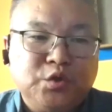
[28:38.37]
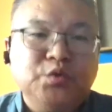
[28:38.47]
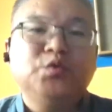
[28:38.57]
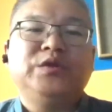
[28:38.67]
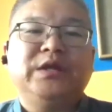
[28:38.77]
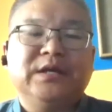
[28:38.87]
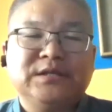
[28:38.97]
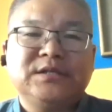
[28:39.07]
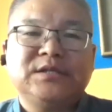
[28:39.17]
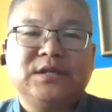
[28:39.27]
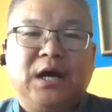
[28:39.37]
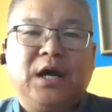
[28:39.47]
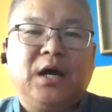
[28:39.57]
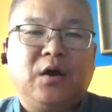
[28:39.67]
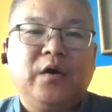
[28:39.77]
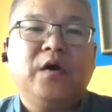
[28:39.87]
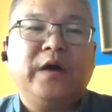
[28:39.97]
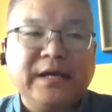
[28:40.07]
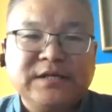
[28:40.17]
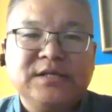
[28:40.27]
do these,
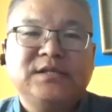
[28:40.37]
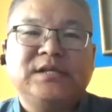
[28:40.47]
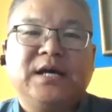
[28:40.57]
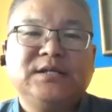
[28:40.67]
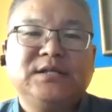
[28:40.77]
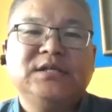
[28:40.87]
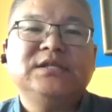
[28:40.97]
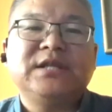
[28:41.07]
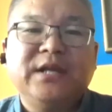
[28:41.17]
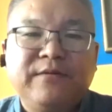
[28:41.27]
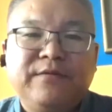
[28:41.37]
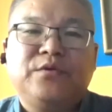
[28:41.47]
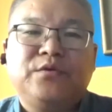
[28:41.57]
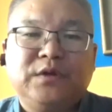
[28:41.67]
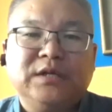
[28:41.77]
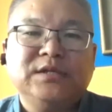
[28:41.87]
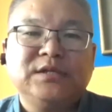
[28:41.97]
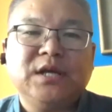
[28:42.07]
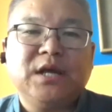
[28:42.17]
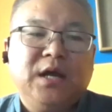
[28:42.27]
exercise these, live through this,
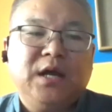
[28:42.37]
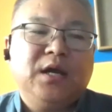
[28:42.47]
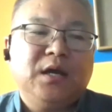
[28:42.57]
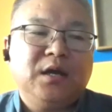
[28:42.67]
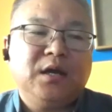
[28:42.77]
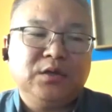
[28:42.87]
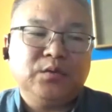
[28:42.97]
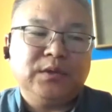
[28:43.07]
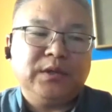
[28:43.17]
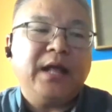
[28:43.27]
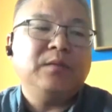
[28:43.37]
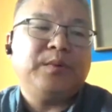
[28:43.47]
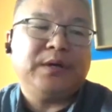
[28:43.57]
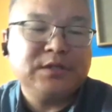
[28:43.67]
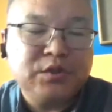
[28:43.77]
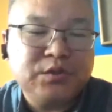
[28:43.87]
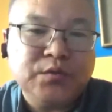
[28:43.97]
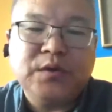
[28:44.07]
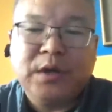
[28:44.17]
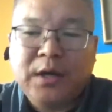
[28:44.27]
it will help us
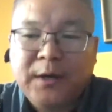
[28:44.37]
to